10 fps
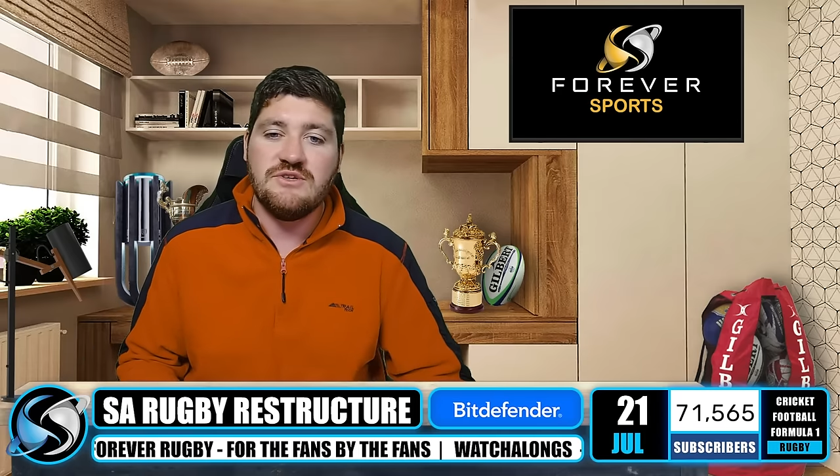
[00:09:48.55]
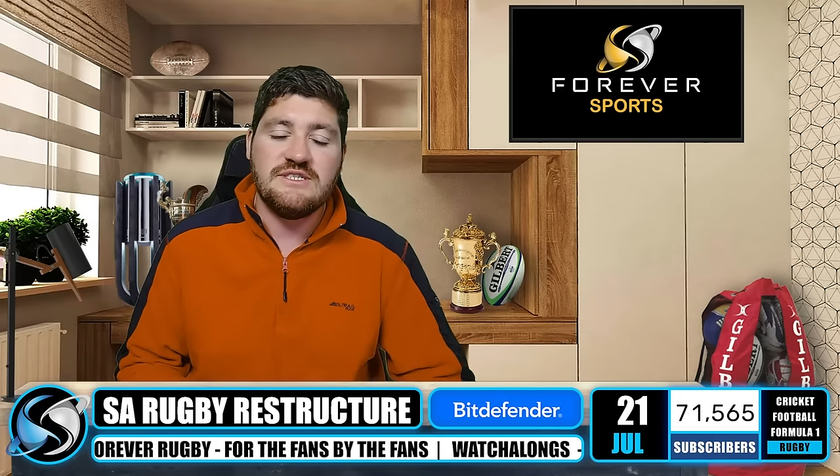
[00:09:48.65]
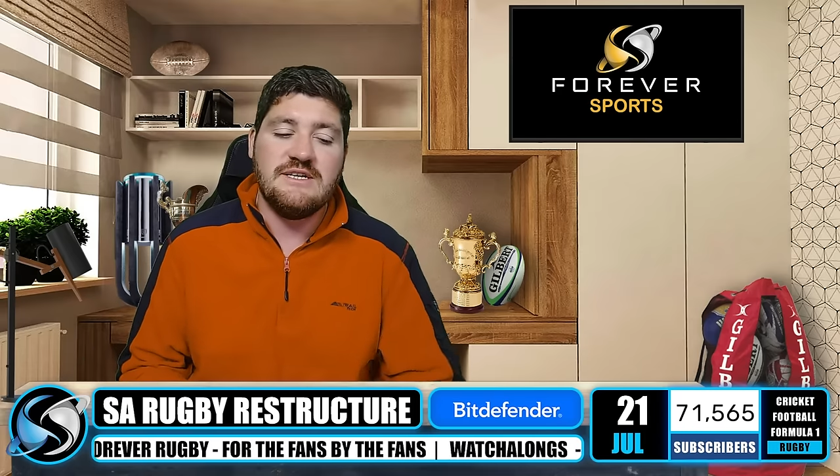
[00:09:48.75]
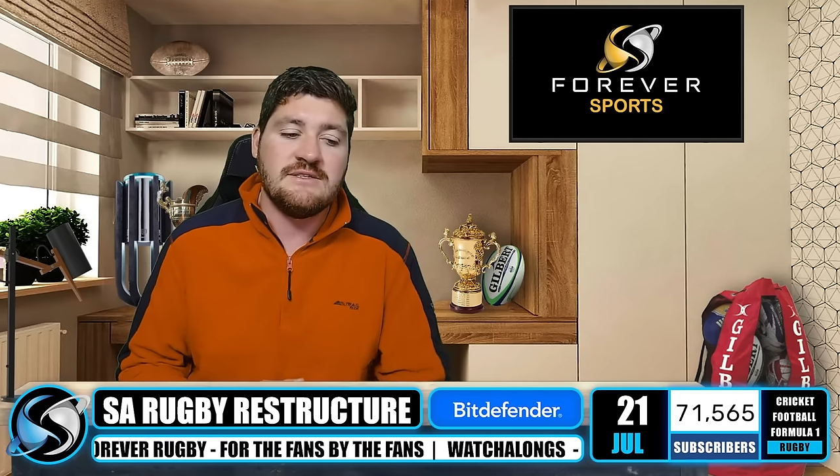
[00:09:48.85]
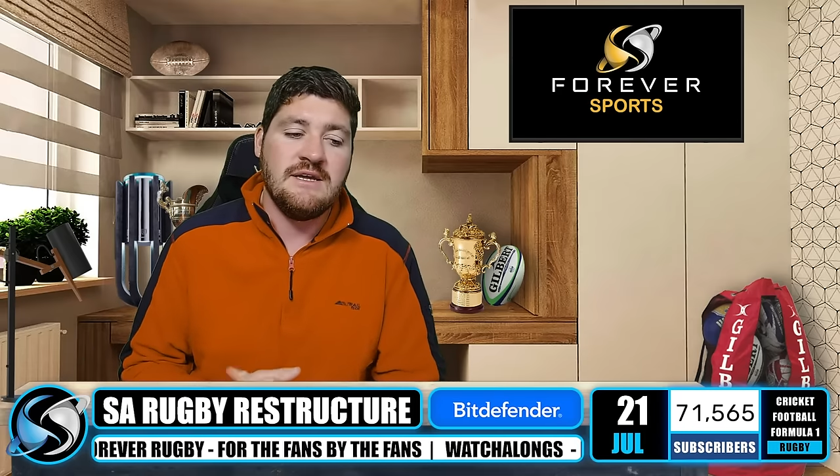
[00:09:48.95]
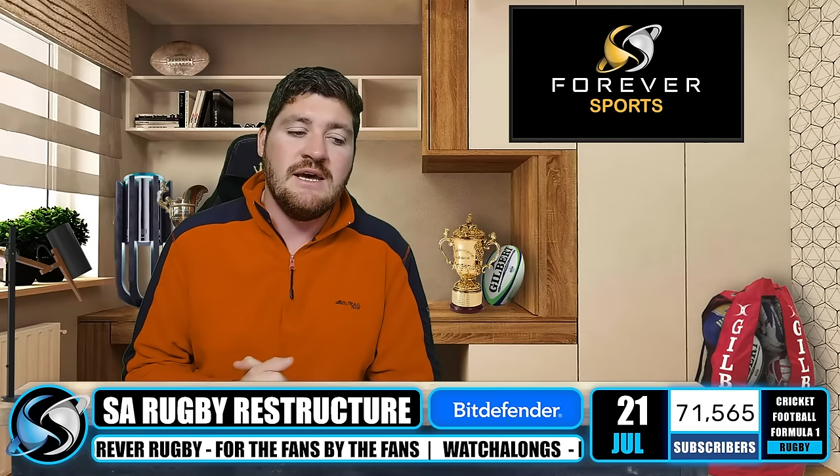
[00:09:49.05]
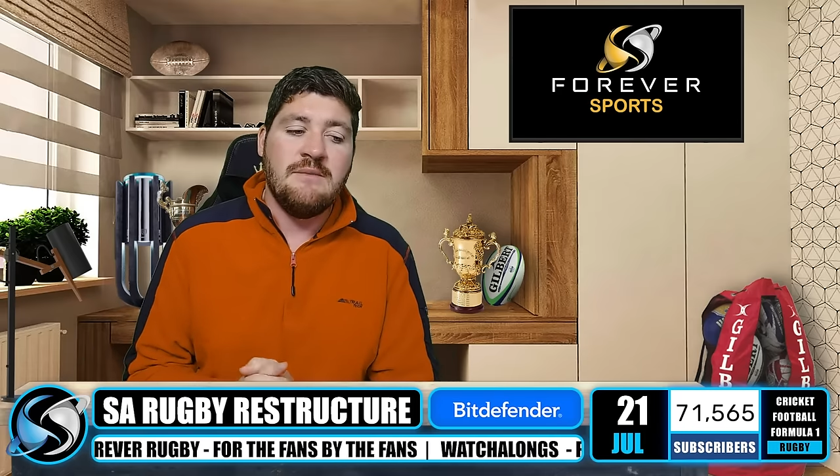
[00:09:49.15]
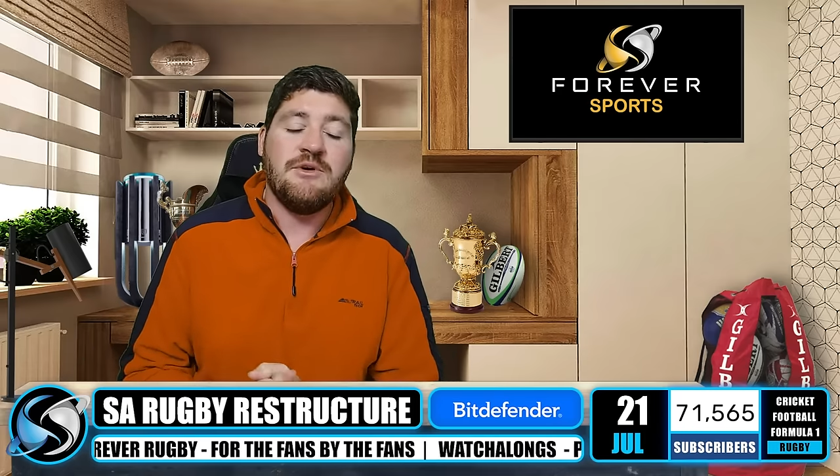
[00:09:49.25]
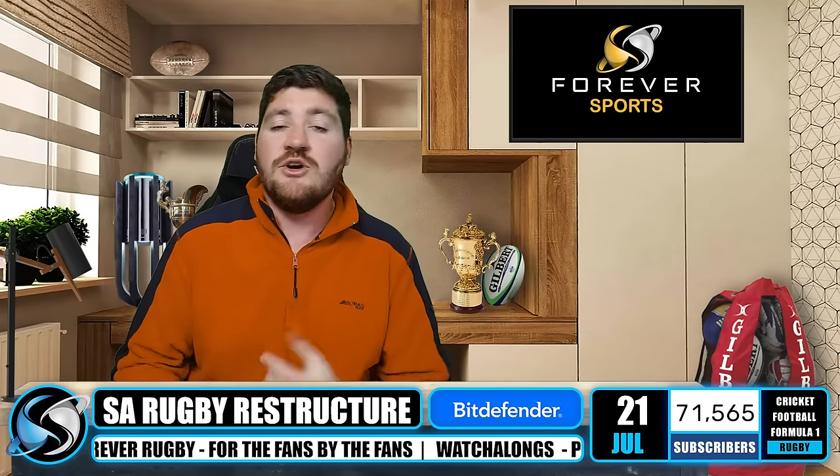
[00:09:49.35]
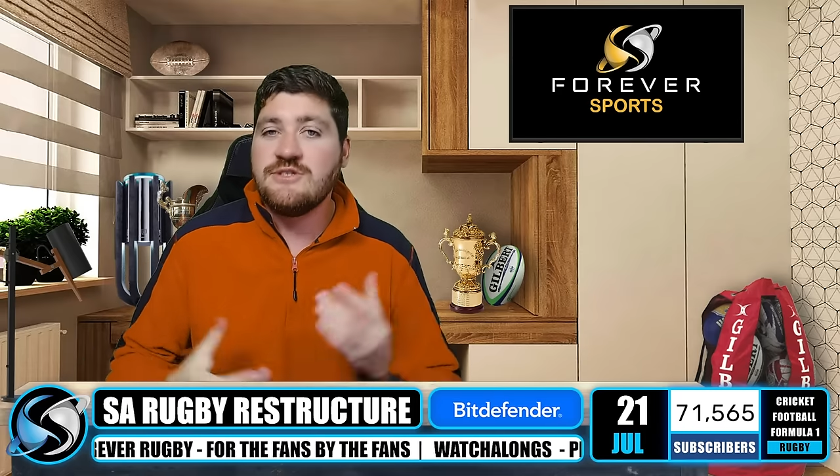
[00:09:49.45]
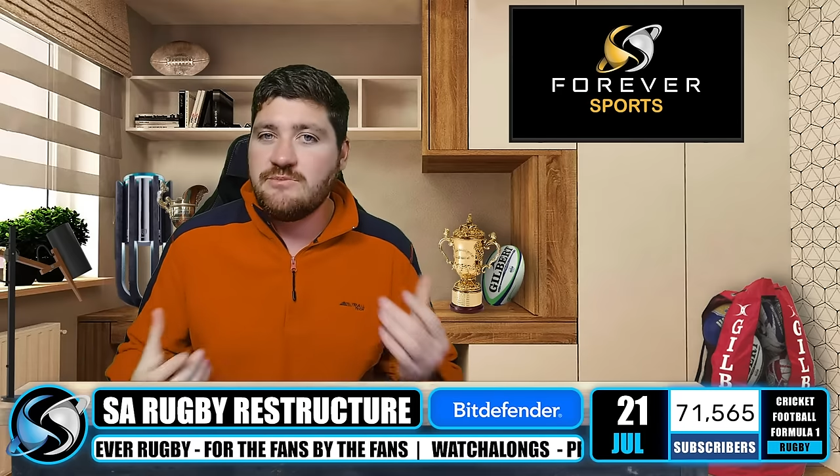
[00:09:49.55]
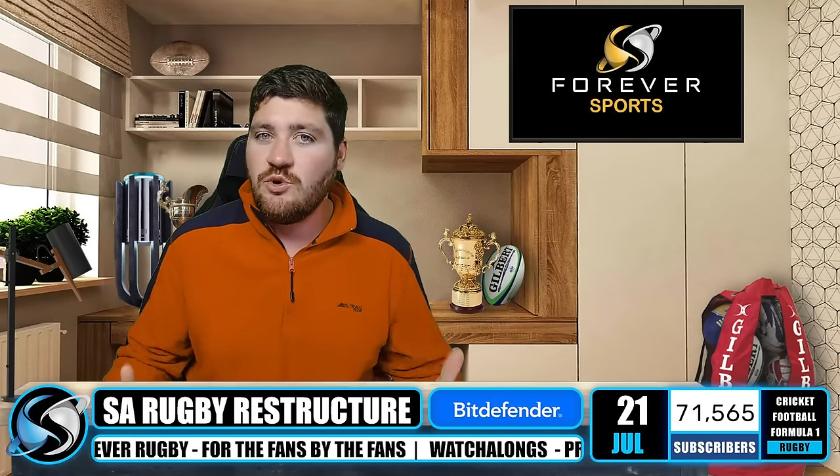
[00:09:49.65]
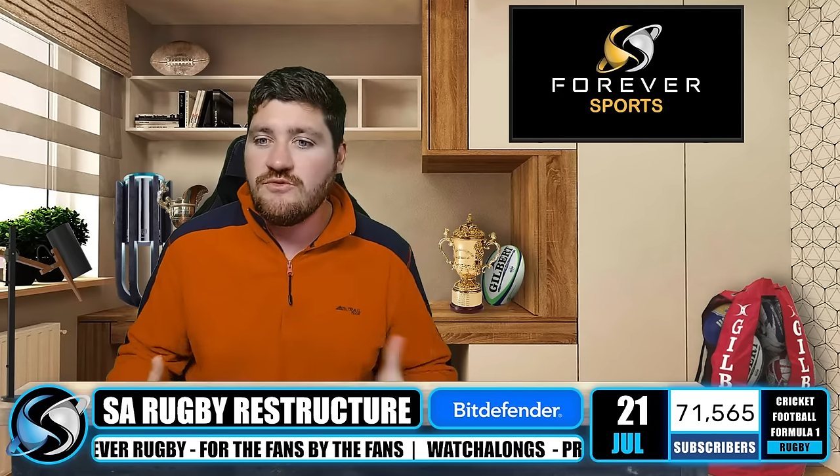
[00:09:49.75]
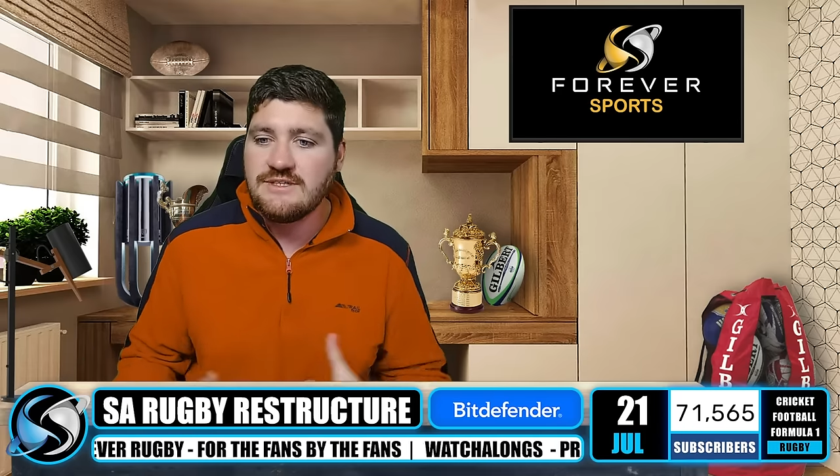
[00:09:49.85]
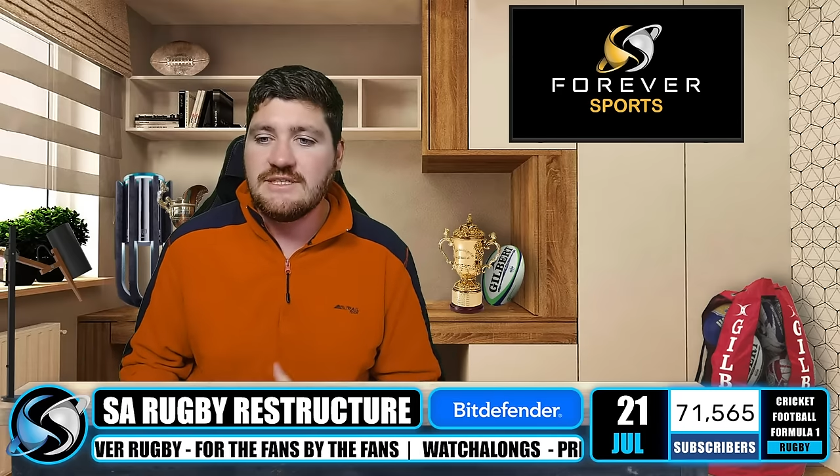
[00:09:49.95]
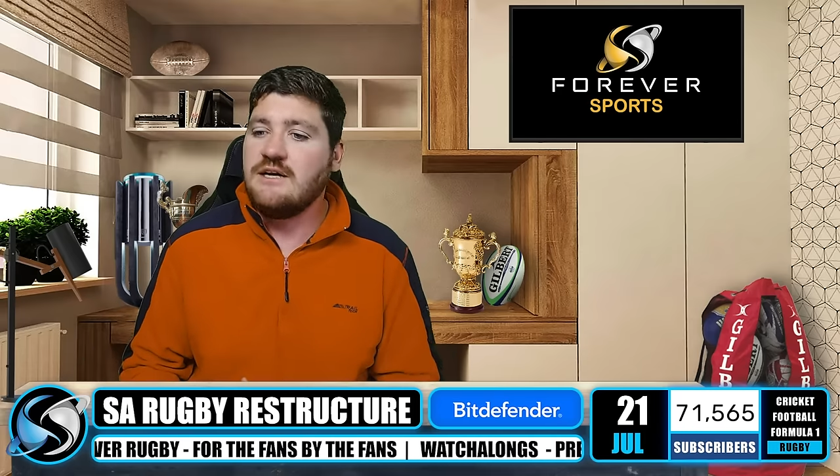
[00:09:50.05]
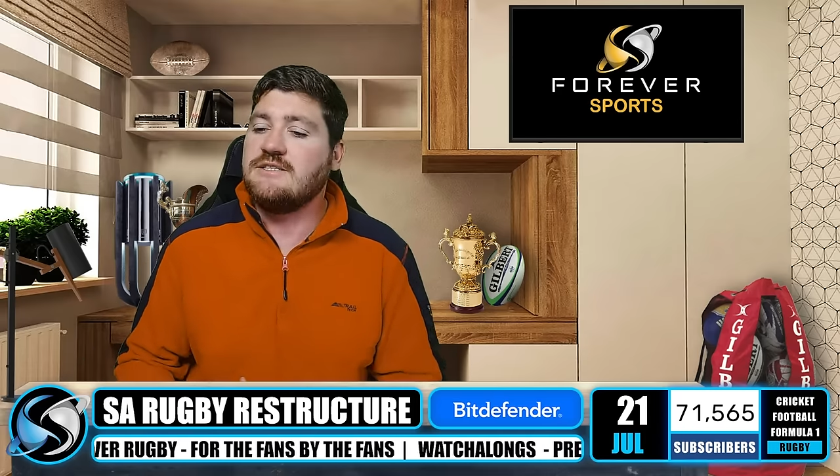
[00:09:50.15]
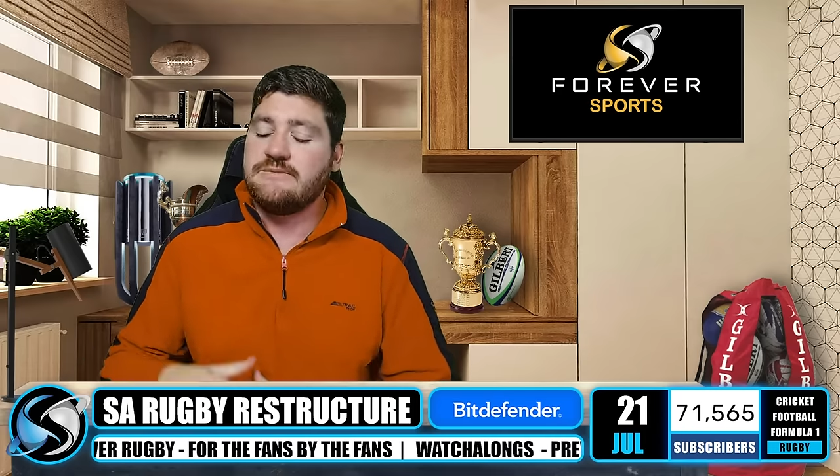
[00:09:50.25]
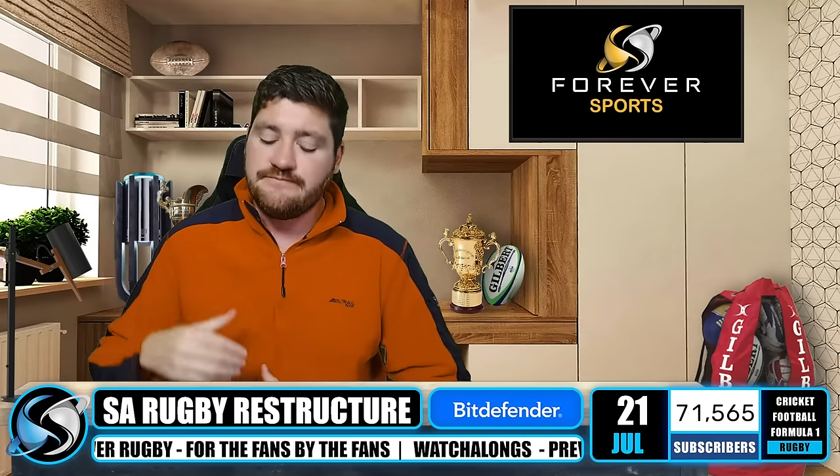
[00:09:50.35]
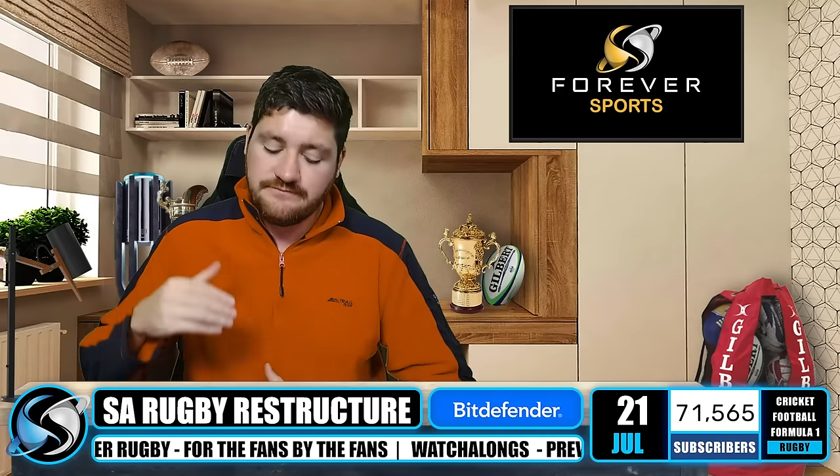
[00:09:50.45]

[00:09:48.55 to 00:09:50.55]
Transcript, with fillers: season because of the poor results.